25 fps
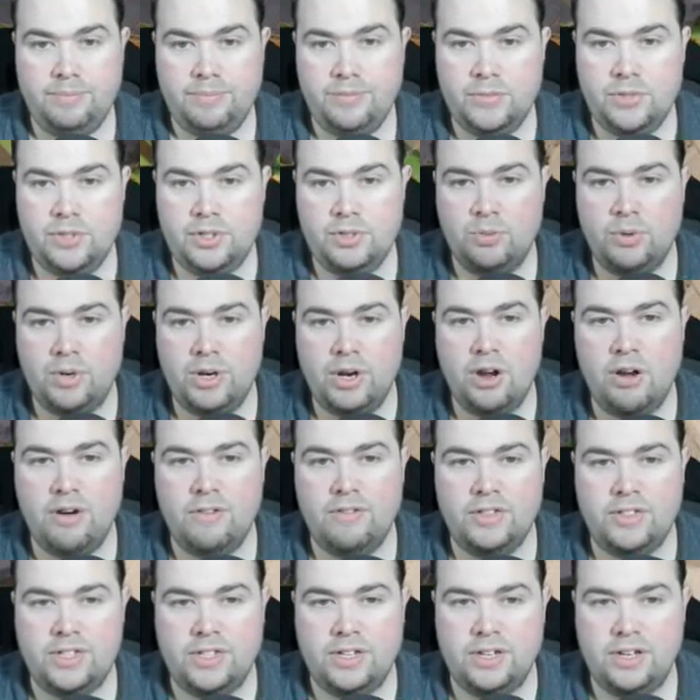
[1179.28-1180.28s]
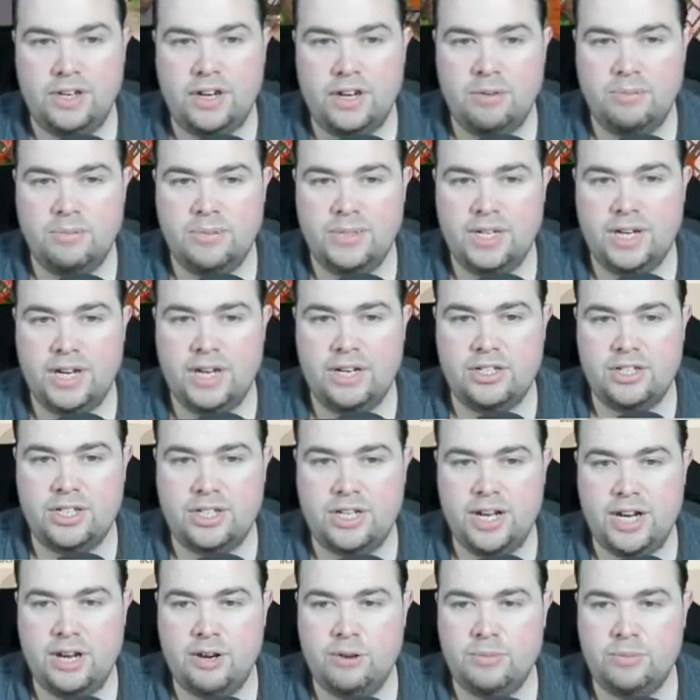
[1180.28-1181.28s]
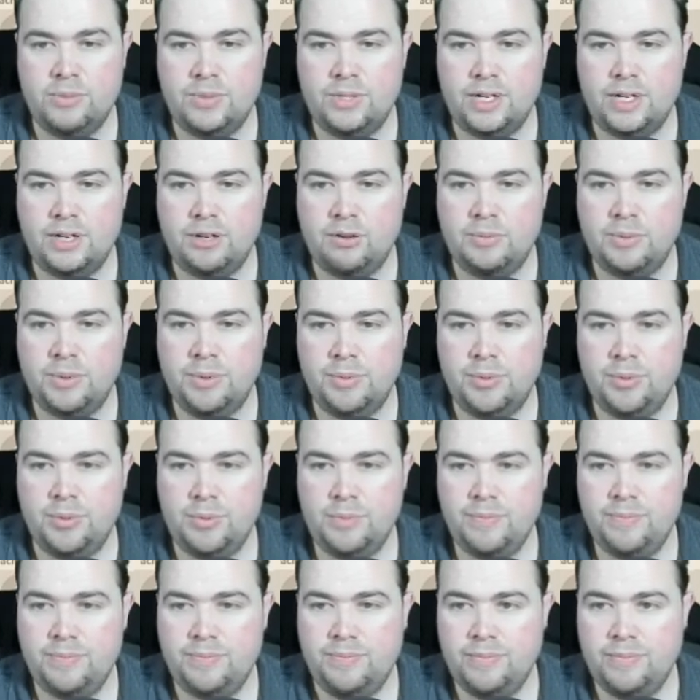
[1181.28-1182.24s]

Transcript: Just when harvesting comes, it actually helps it a little bit more.